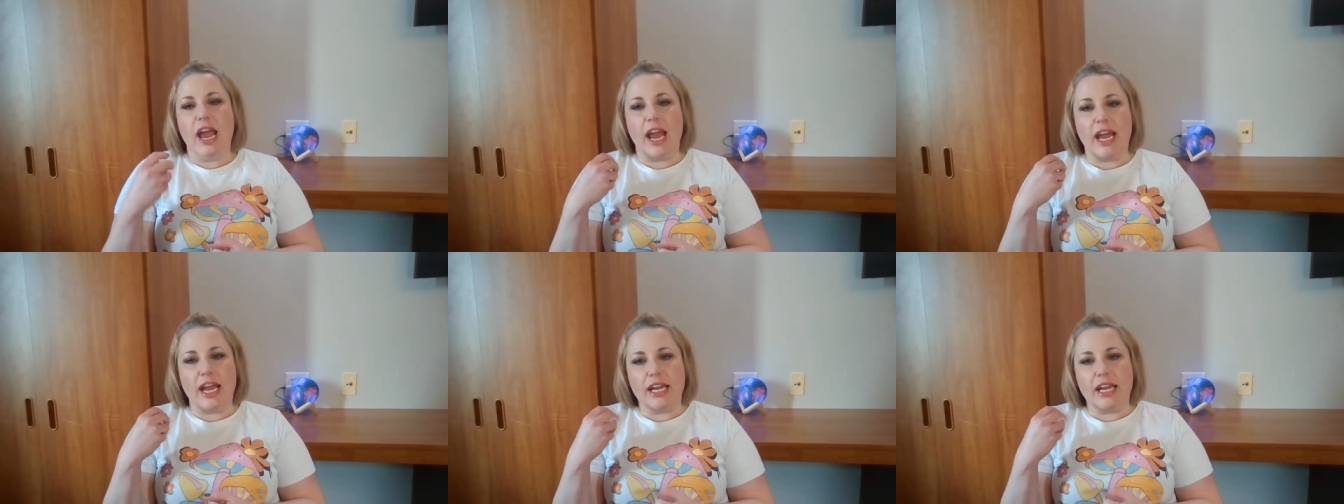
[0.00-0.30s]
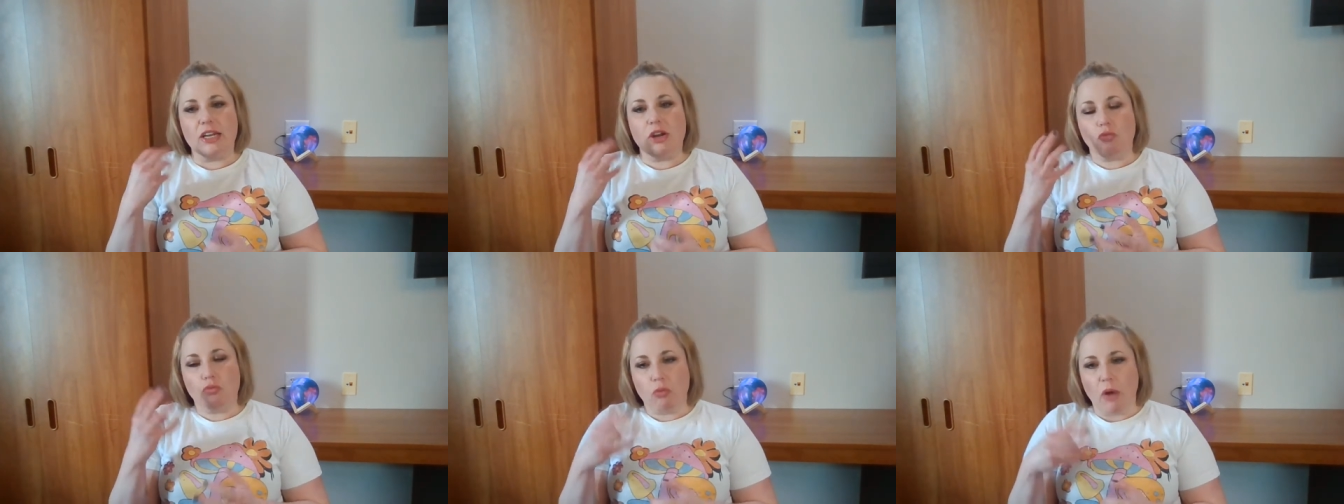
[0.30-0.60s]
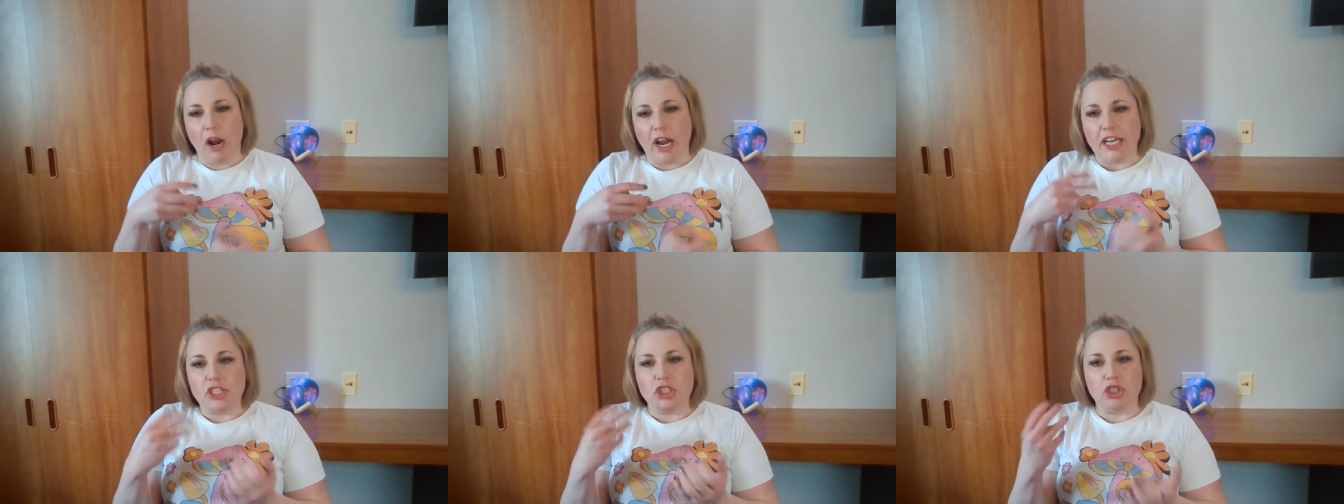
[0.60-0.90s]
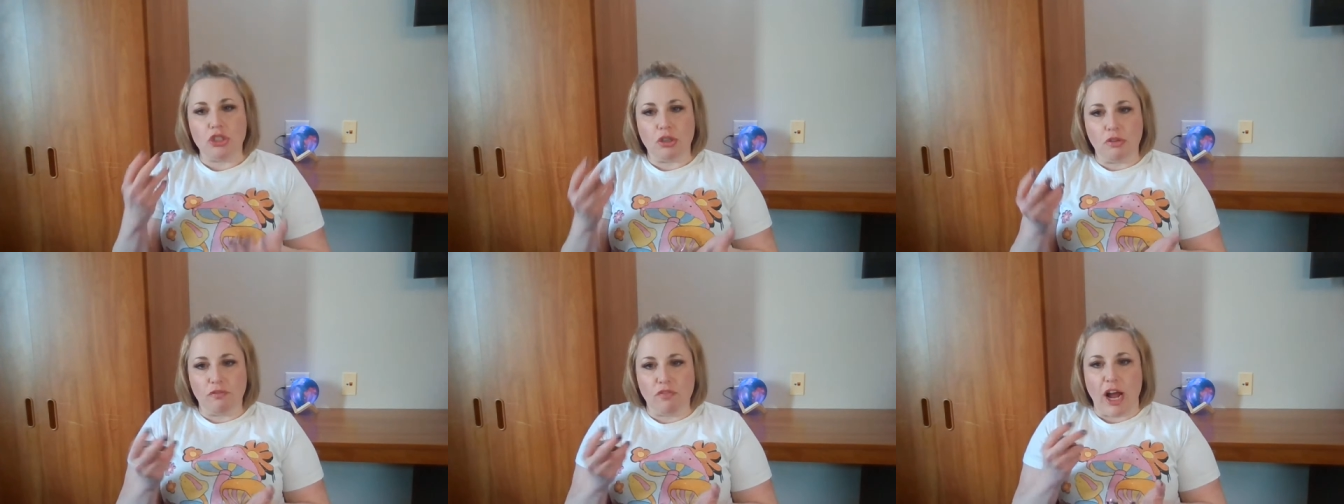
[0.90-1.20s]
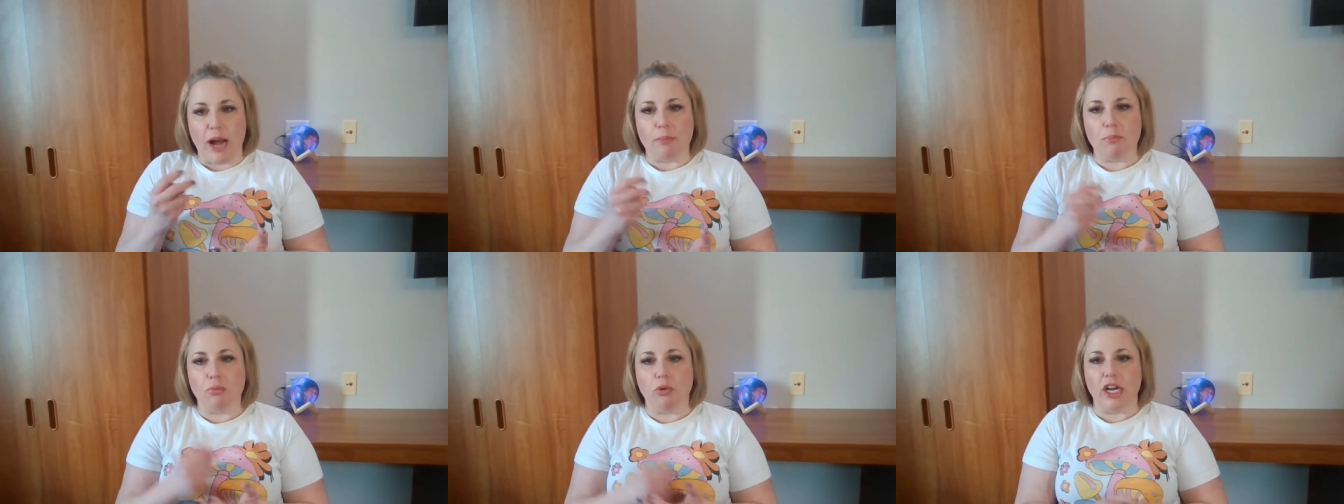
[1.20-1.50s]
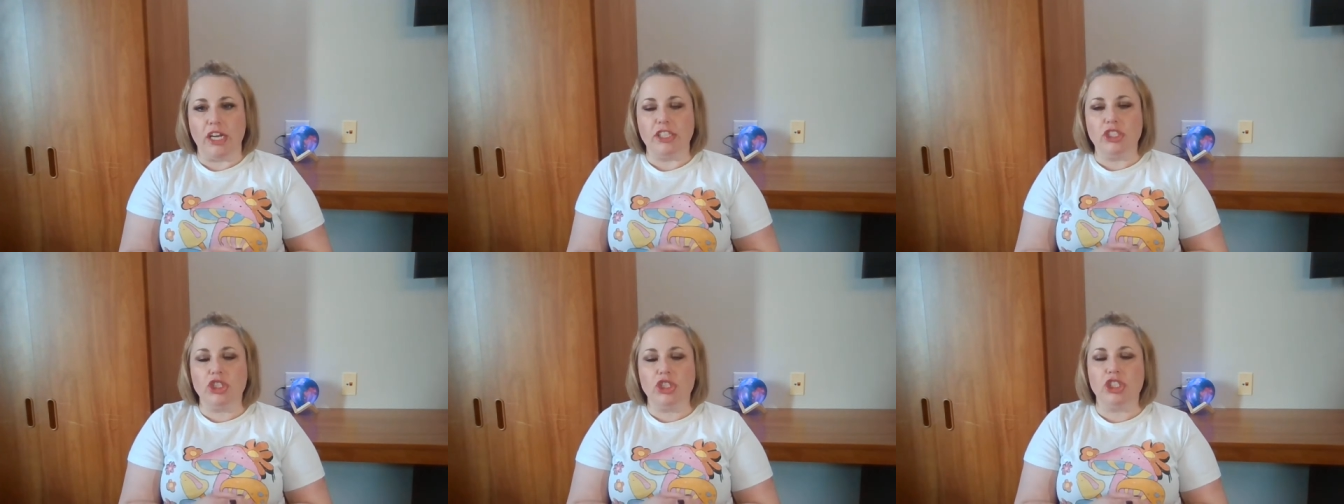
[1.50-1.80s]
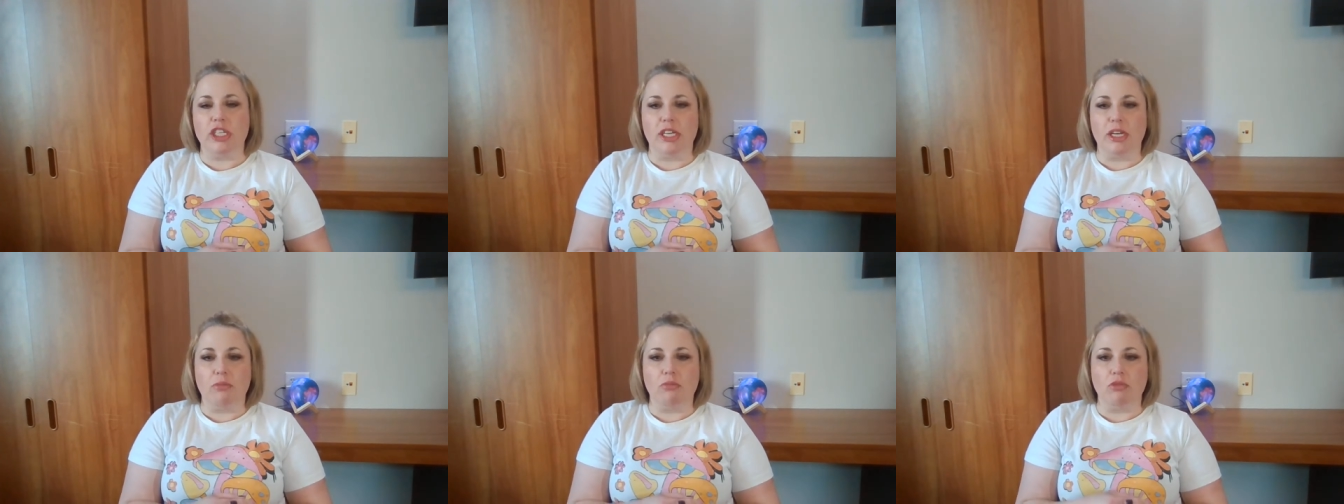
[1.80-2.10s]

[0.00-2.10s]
and raise your vibration.